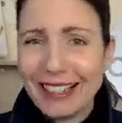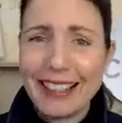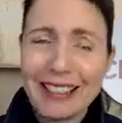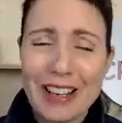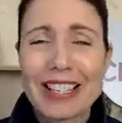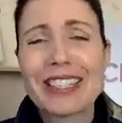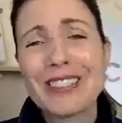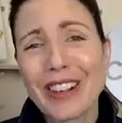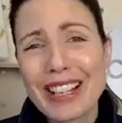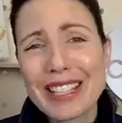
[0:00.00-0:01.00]
I know it's
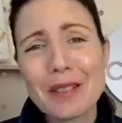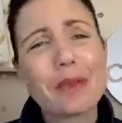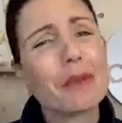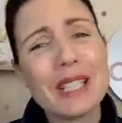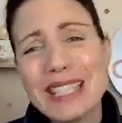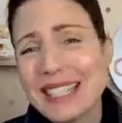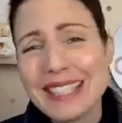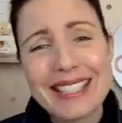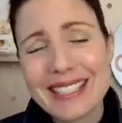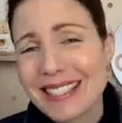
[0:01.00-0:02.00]
not ideal, but we
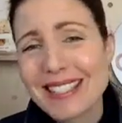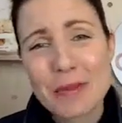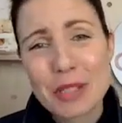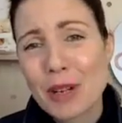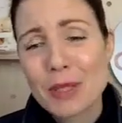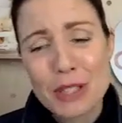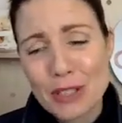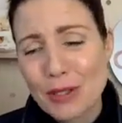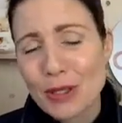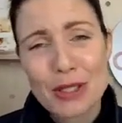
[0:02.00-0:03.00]
did. Sometimes you
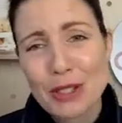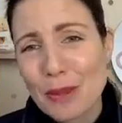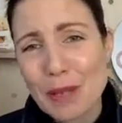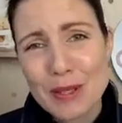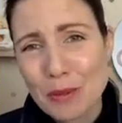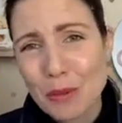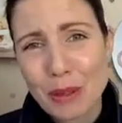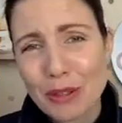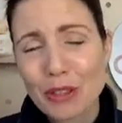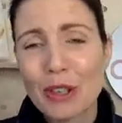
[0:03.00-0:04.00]
just got to do the best with
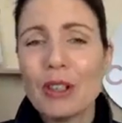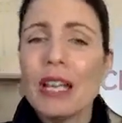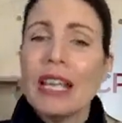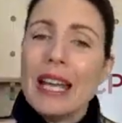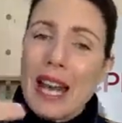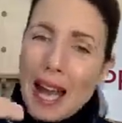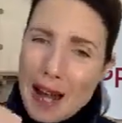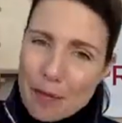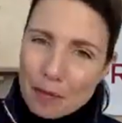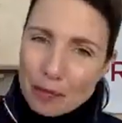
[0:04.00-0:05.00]
what you've got.
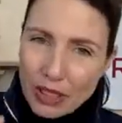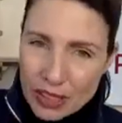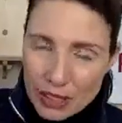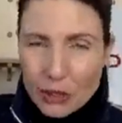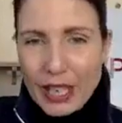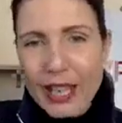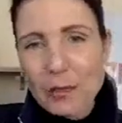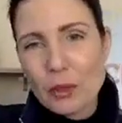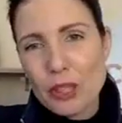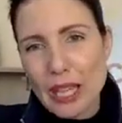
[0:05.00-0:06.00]
You
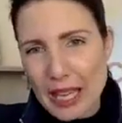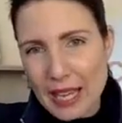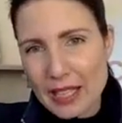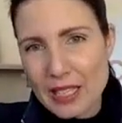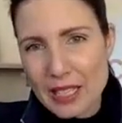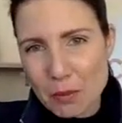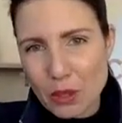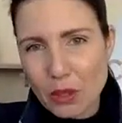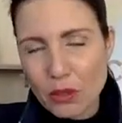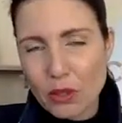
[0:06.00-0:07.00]
can put the hand in a
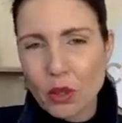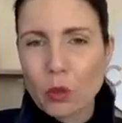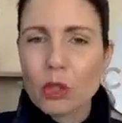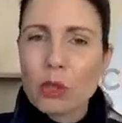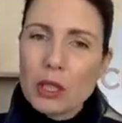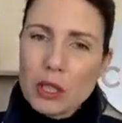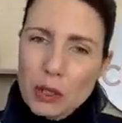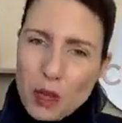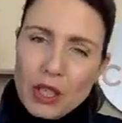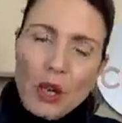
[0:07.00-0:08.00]
bowl of cold water, but
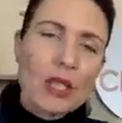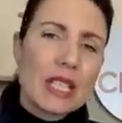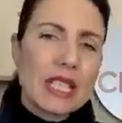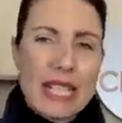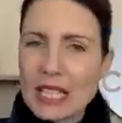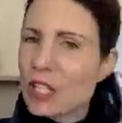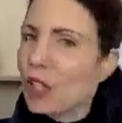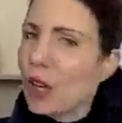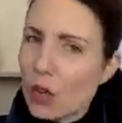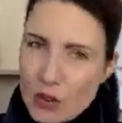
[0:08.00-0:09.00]
you are going to need
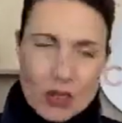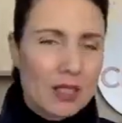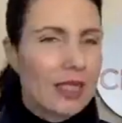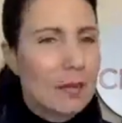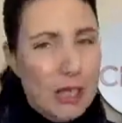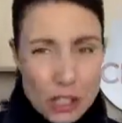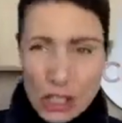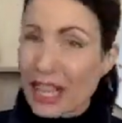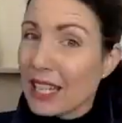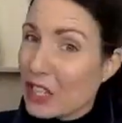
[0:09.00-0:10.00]
to constantly be
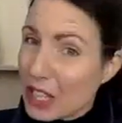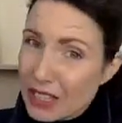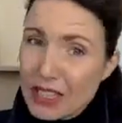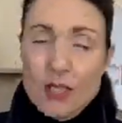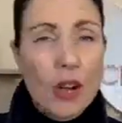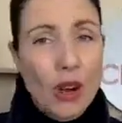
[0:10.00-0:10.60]
changing this